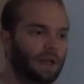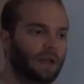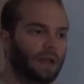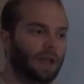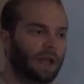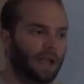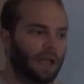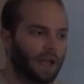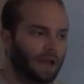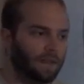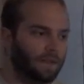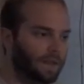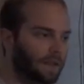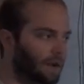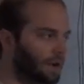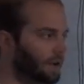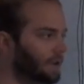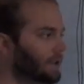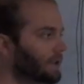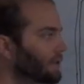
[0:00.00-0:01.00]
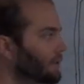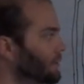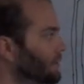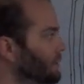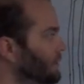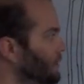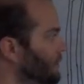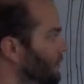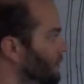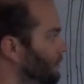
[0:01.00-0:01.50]
And then all you do
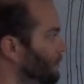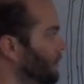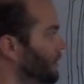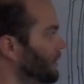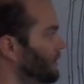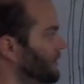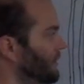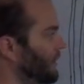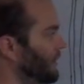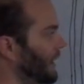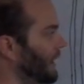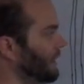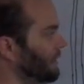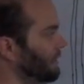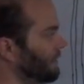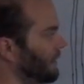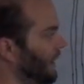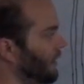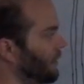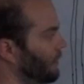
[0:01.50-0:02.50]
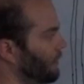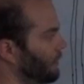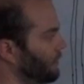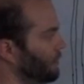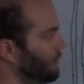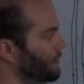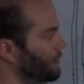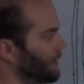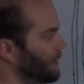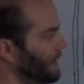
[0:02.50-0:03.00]
is you just put a valve
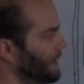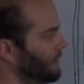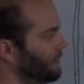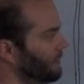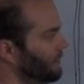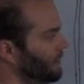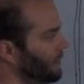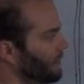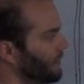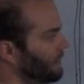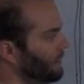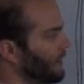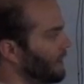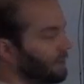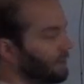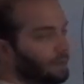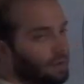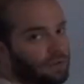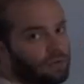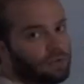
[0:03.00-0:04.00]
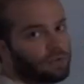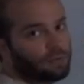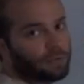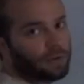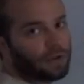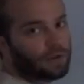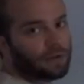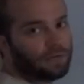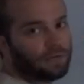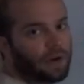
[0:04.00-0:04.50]
between them. So in this case we use a
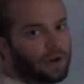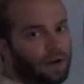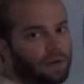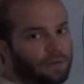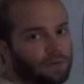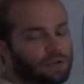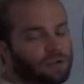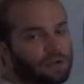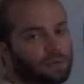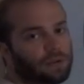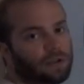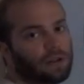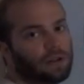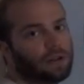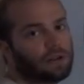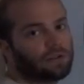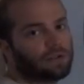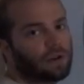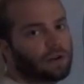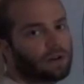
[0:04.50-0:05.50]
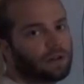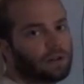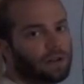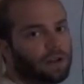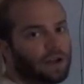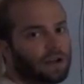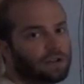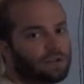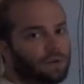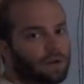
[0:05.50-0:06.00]
sprinkler valve, which could be electronically
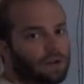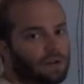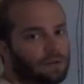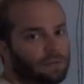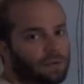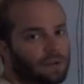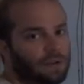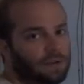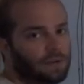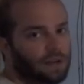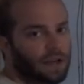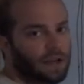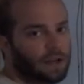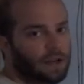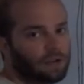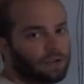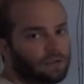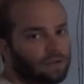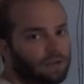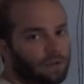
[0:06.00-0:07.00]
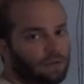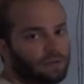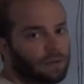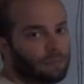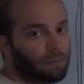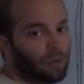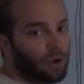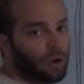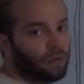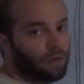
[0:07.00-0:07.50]
actuated, but you can just use a ball